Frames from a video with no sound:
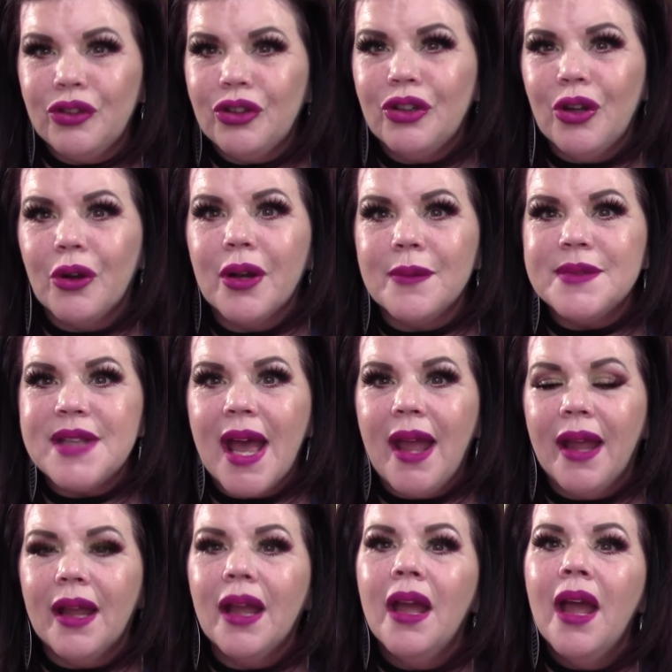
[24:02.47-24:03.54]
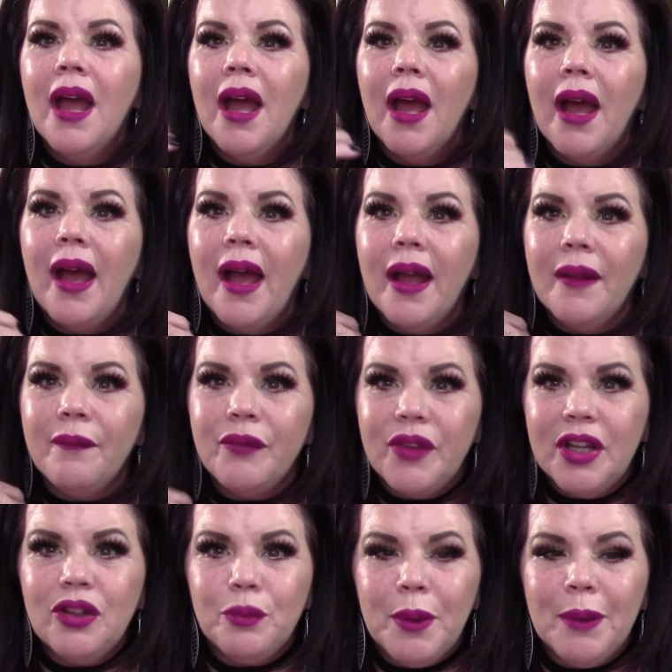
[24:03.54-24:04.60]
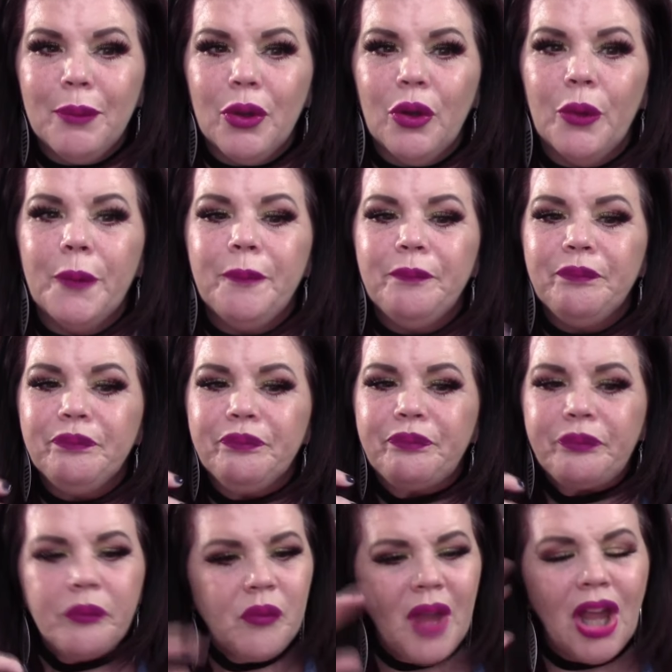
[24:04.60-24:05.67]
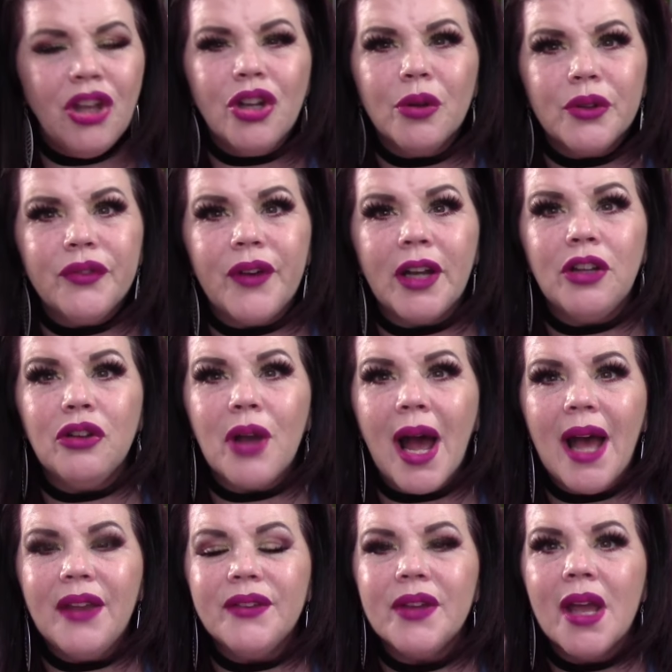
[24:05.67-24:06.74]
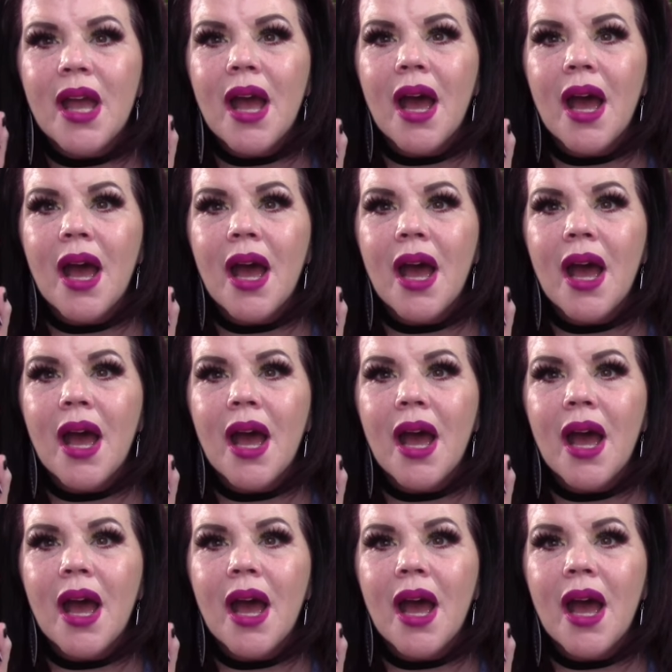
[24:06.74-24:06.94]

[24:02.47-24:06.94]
Do you know what I'm saying? And these people, you know what's funny, you guys?